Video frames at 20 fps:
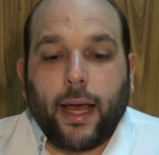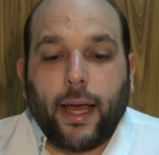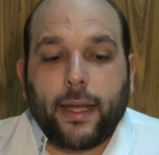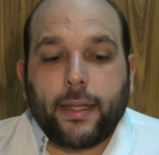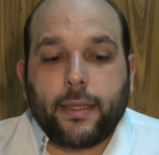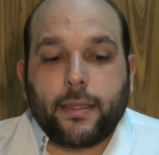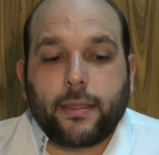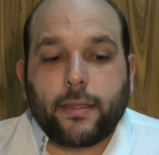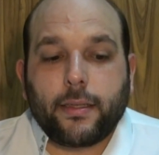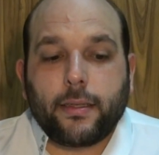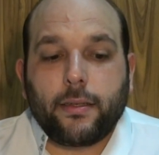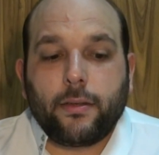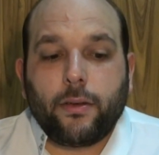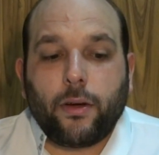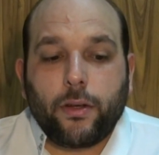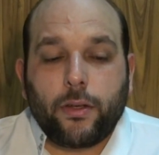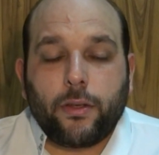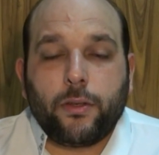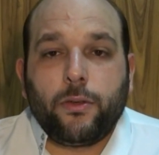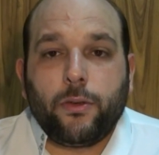And in
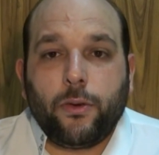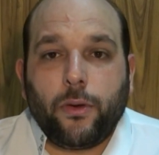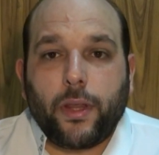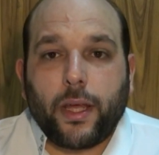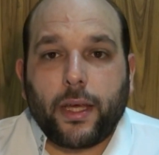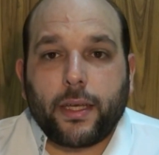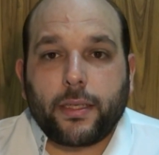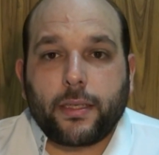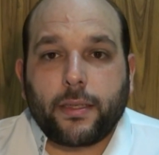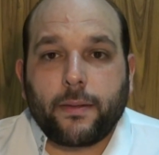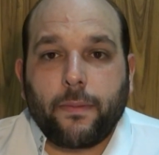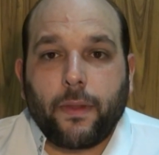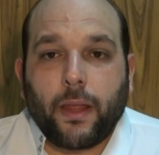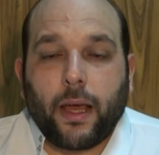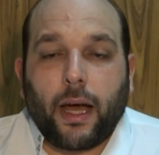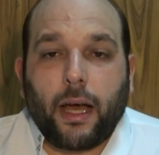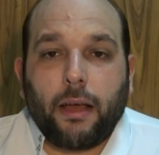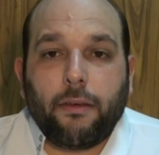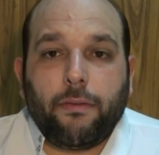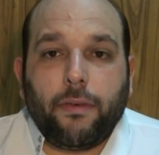order to do this,
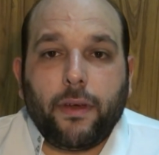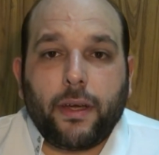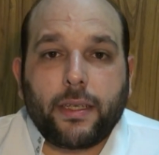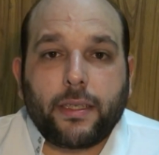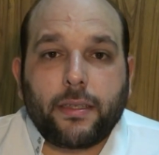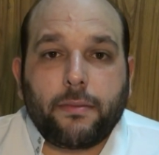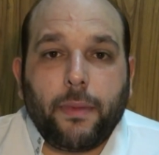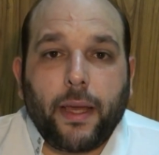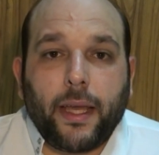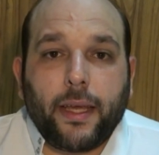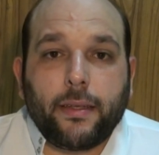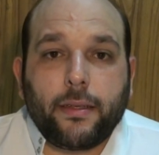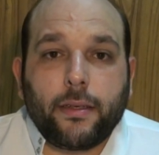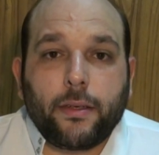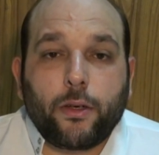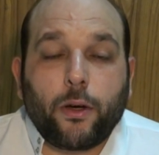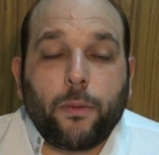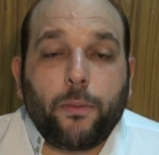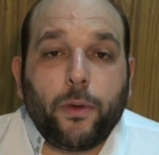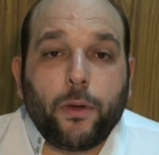I first
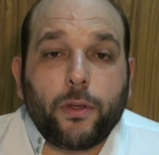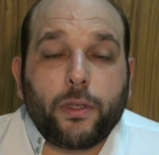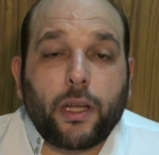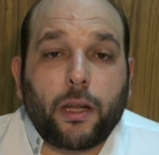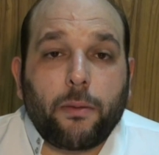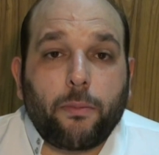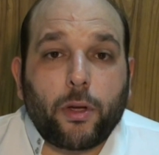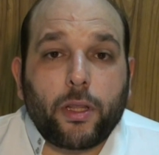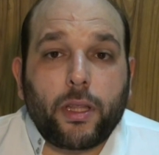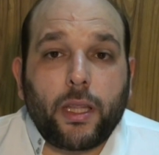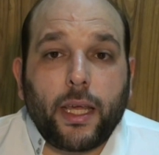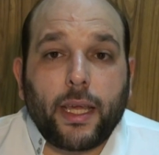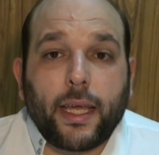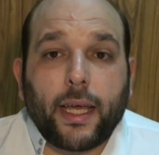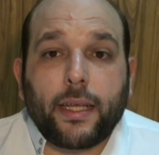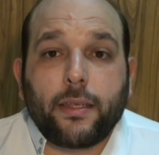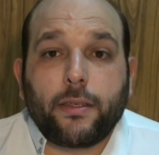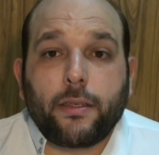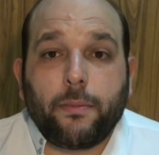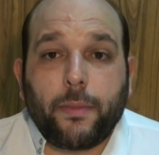made computer
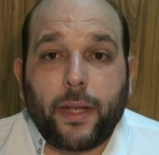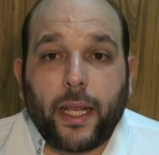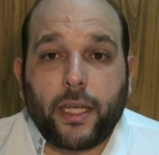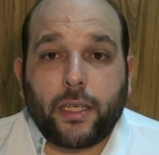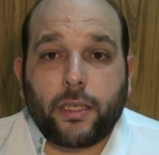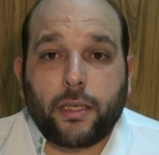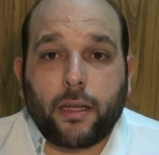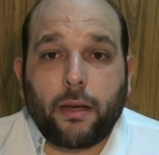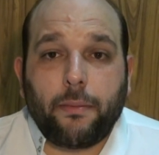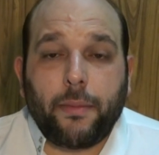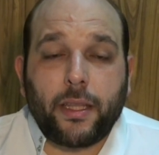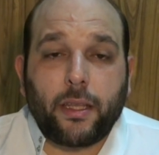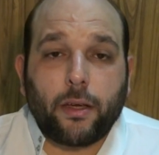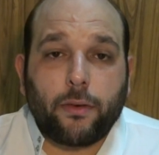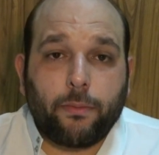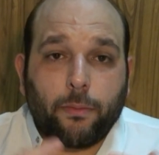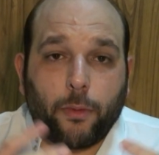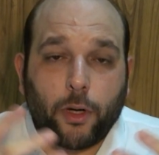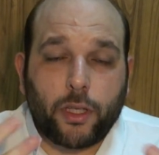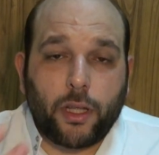modeling and simulation. I made
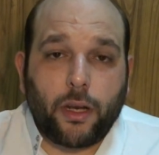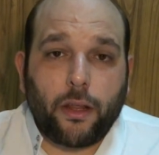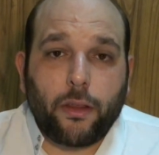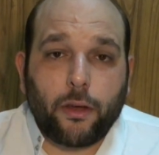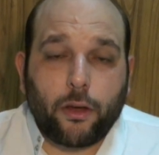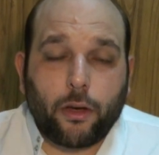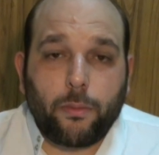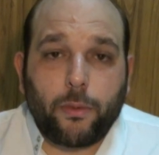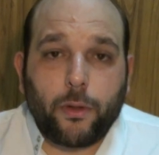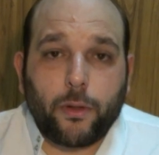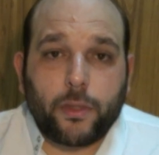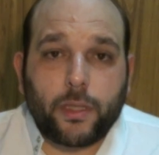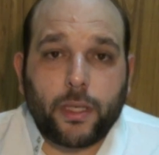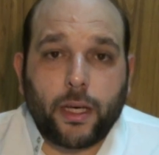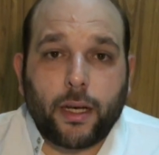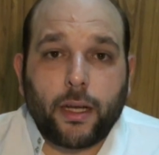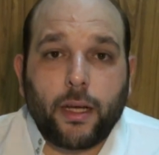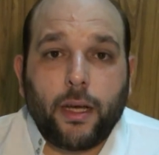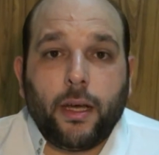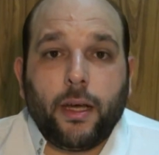a model in the
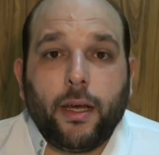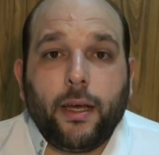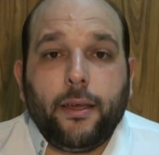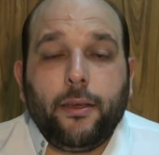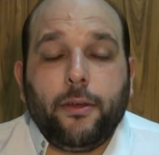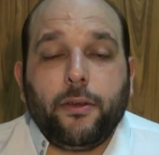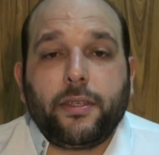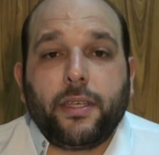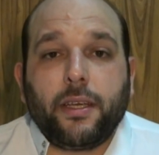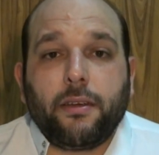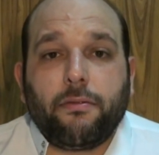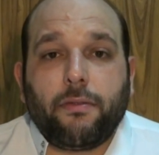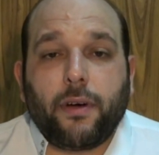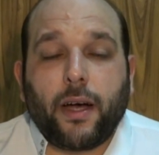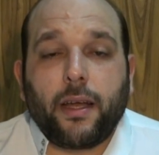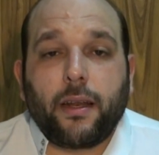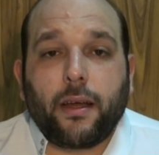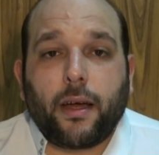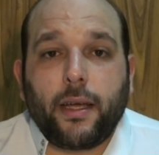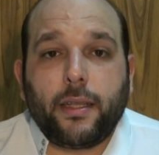computer using
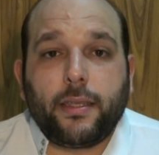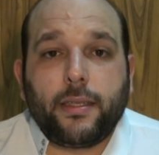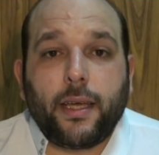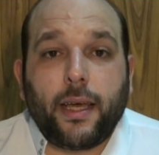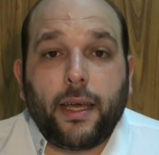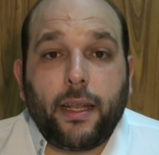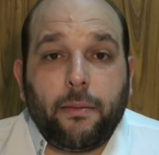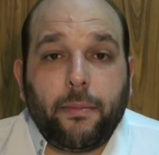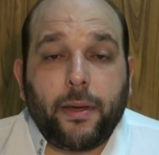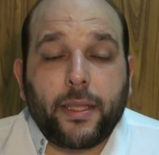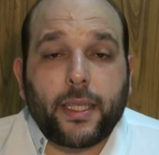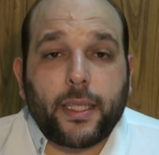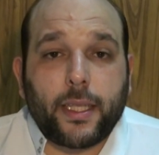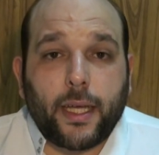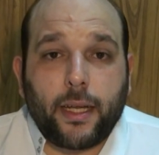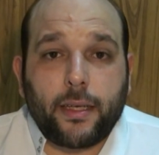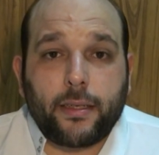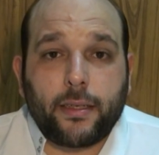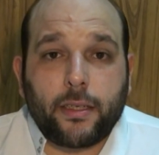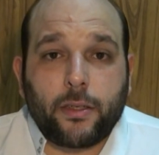finite element
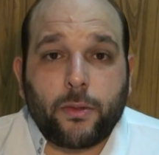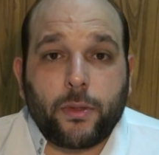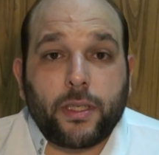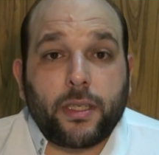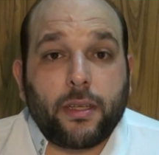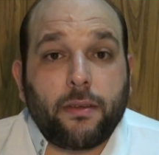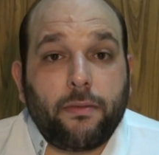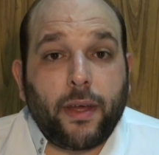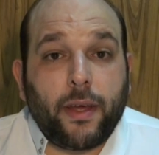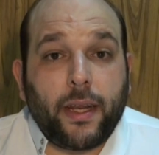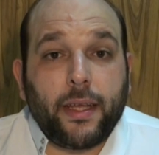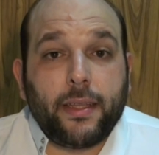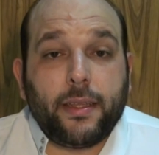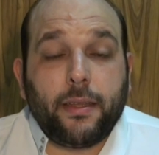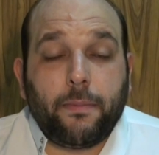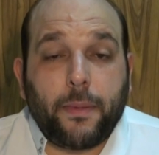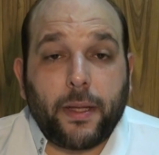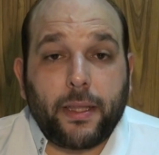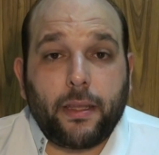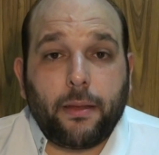analysis, which very
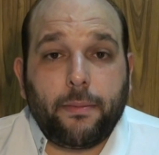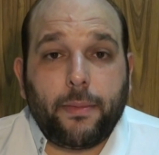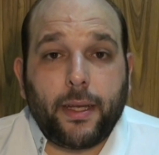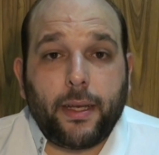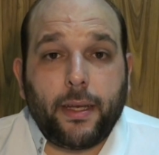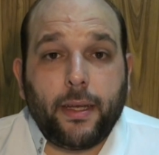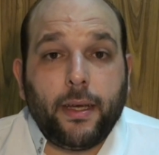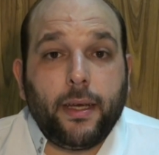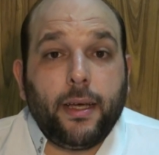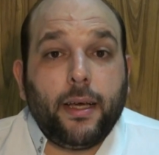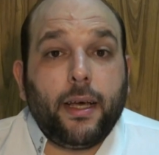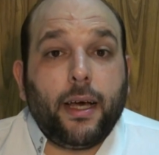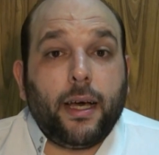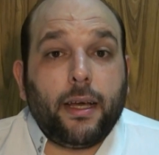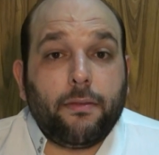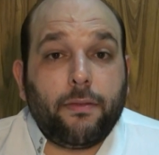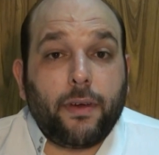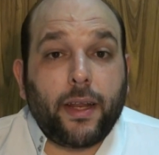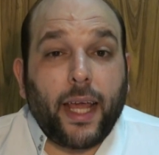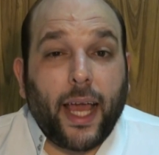dependable
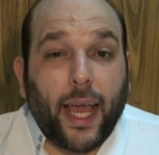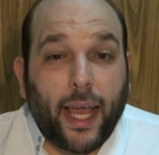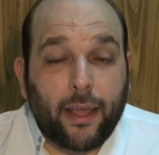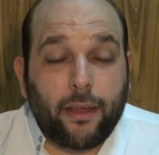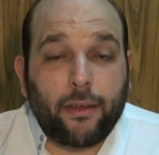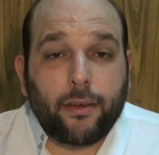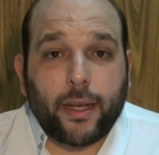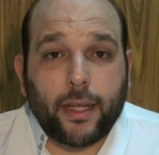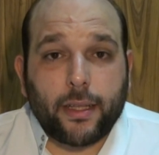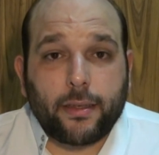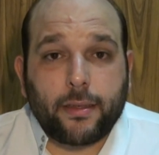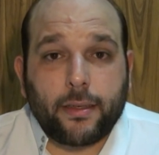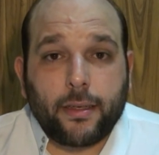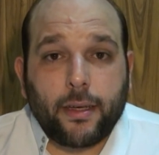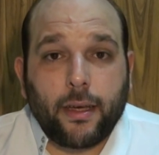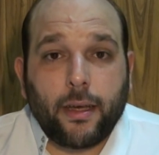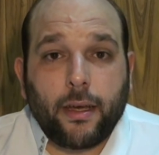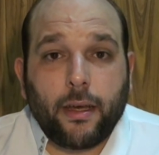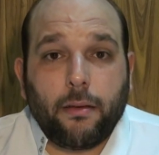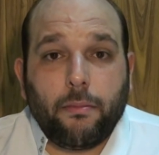and very accurate
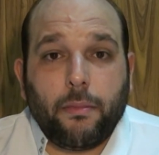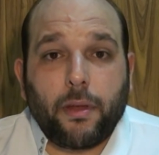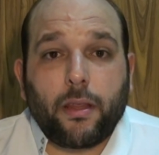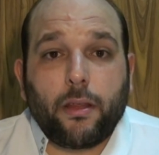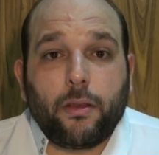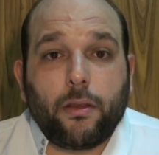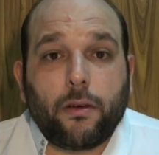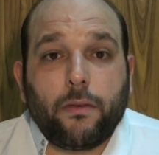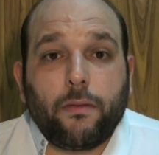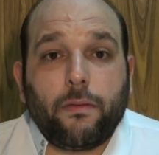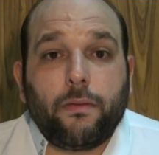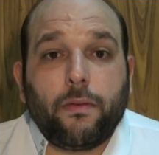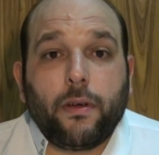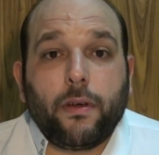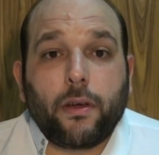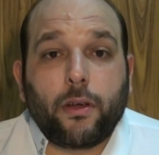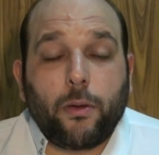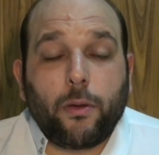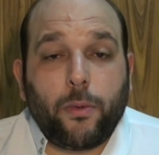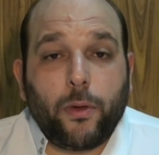method of
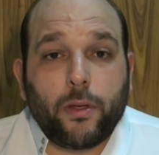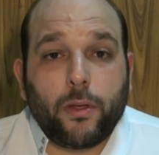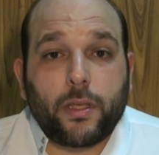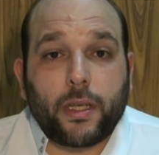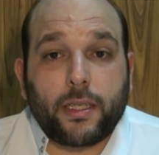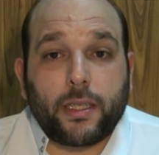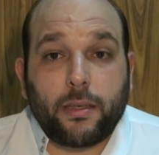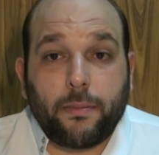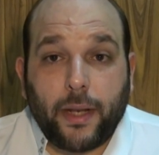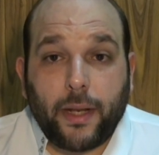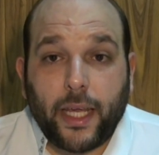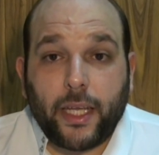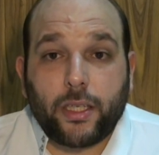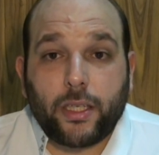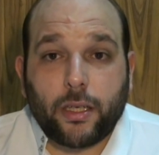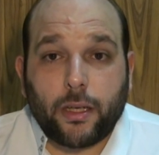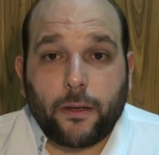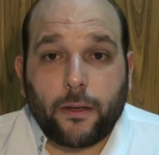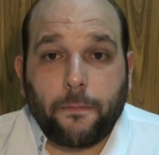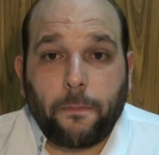computer
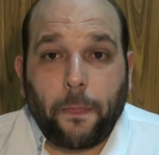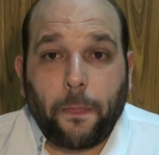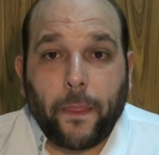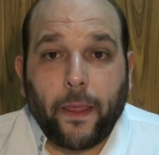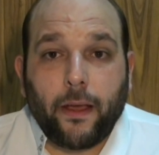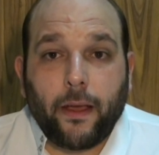simulation.